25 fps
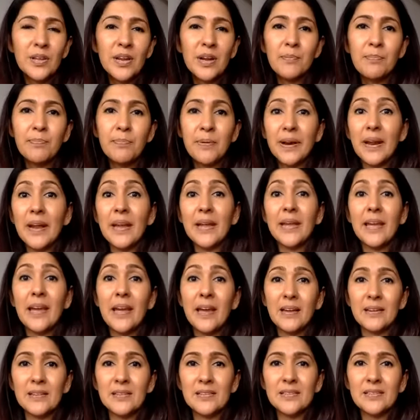but I
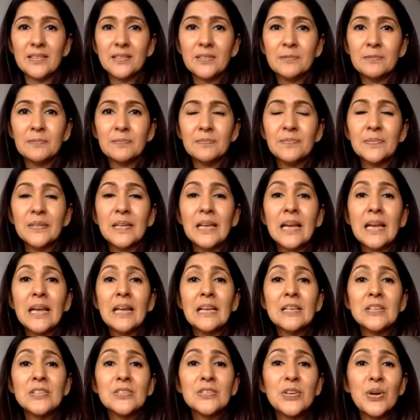can't.
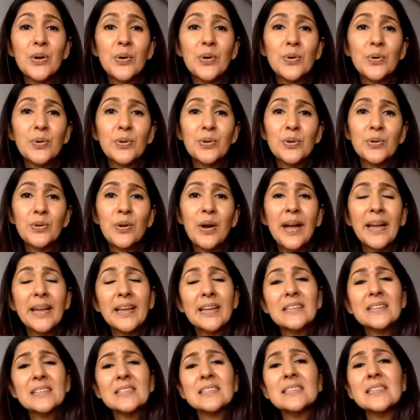So, I
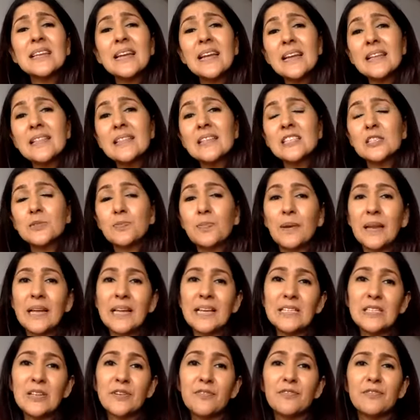can stay in this
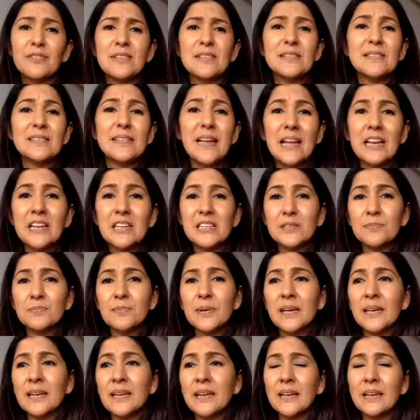place of
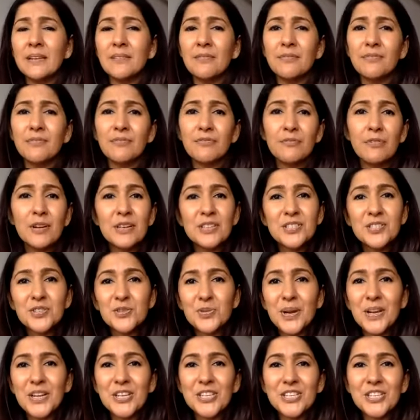resentment and
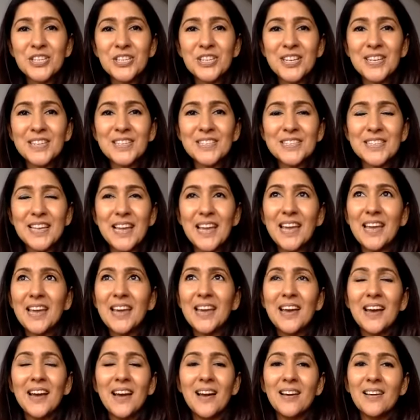frustration and say,
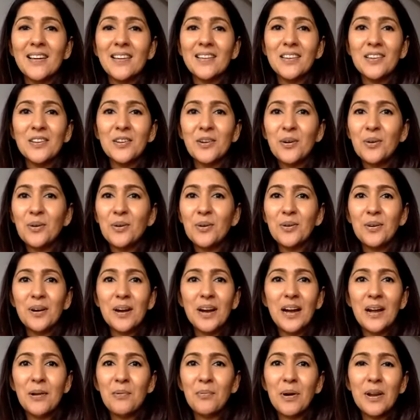
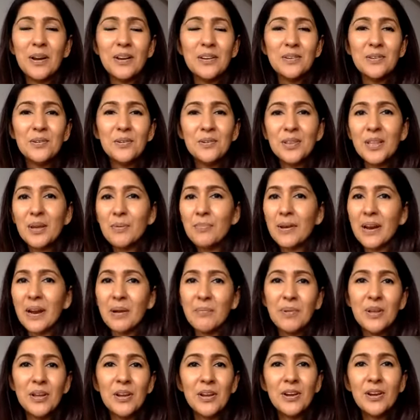I wanted to go there, but
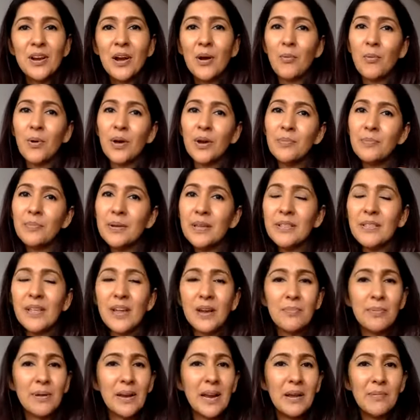I'm here. I want to be
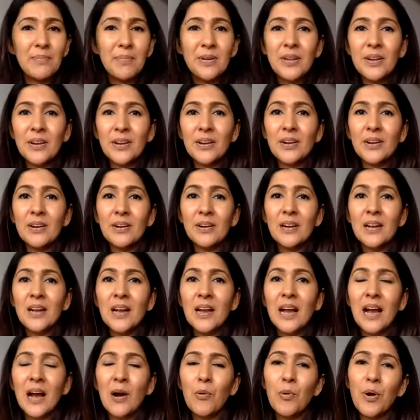there, but I'm here.
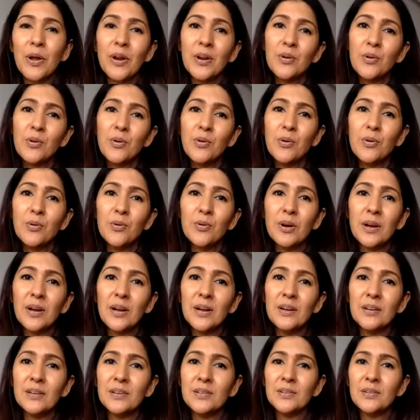I want to go,
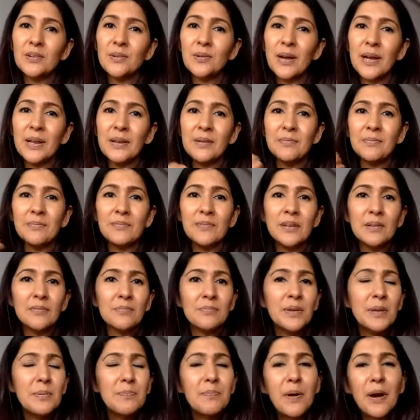and
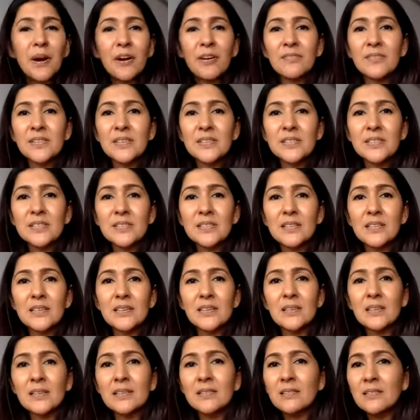be part of
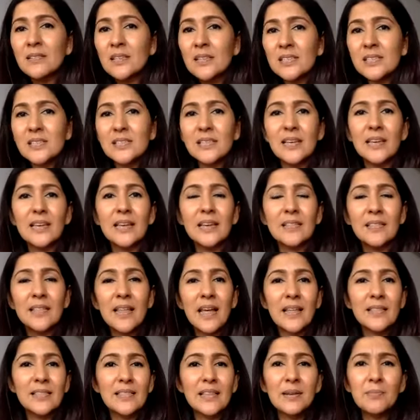this thing and
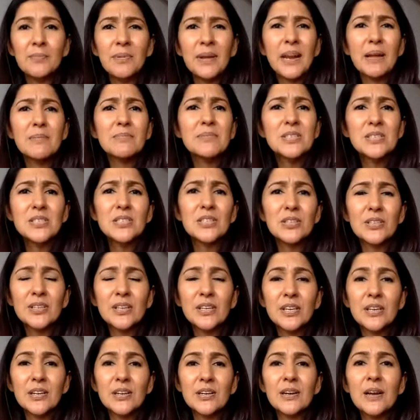that thing, but I'm still
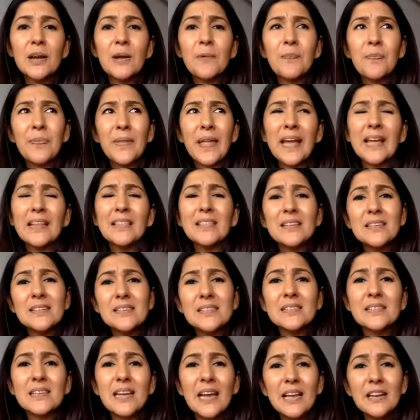here. And
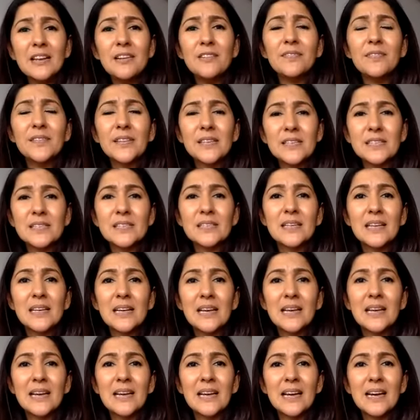this kind
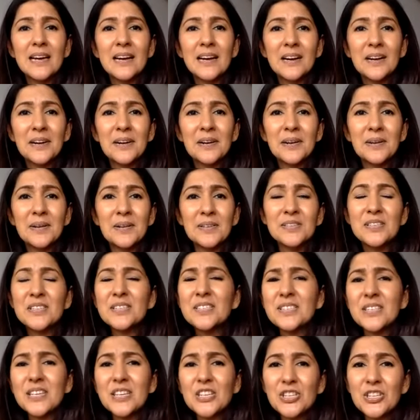of
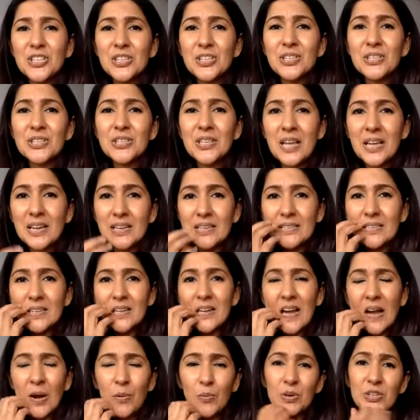decision that
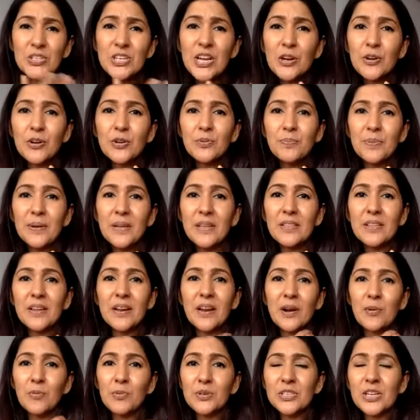I wish I could be
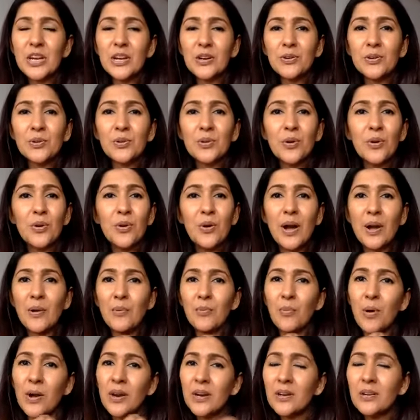there. I wish I could go.
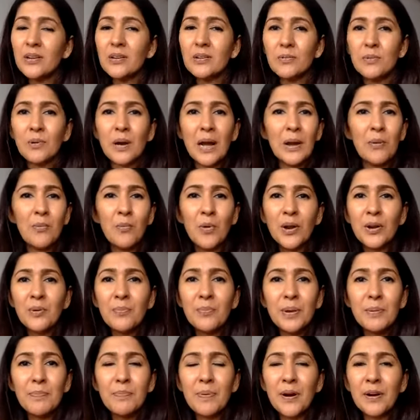I want to
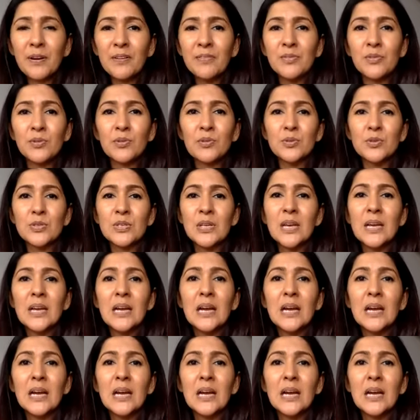be part of those